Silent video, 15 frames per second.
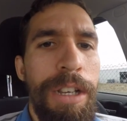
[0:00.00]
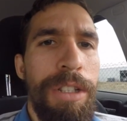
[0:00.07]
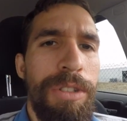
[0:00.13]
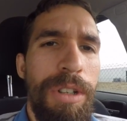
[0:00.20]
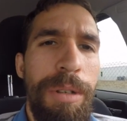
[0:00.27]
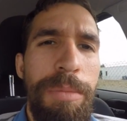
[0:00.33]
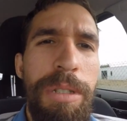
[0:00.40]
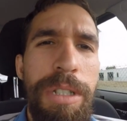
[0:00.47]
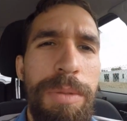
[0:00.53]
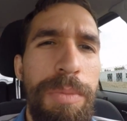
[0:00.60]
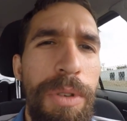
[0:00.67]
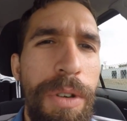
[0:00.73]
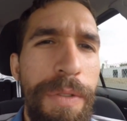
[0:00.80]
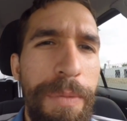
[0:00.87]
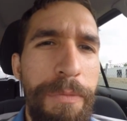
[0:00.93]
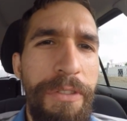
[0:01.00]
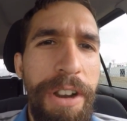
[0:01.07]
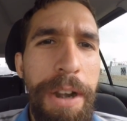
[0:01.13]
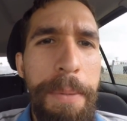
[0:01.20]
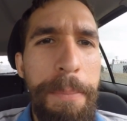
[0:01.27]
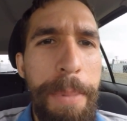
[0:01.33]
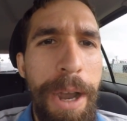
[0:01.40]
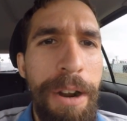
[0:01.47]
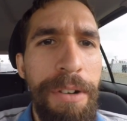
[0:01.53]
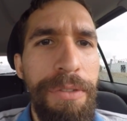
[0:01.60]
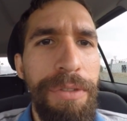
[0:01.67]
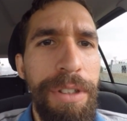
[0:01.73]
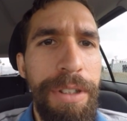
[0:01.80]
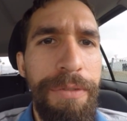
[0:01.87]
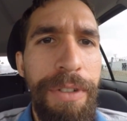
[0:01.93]
So I'm just moving very
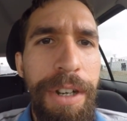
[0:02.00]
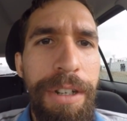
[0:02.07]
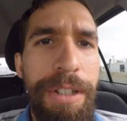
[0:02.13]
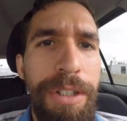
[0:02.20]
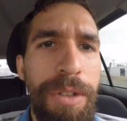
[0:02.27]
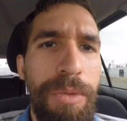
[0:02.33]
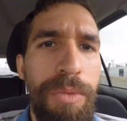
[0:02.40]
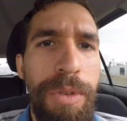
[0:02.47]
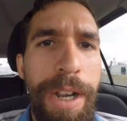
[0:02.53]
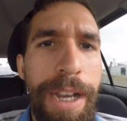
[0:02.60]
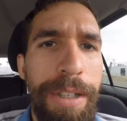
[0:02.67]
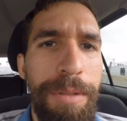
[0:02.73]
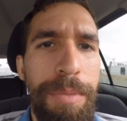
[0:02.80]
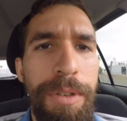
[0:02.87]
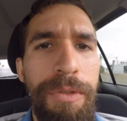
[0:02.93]
powerfully, very direct.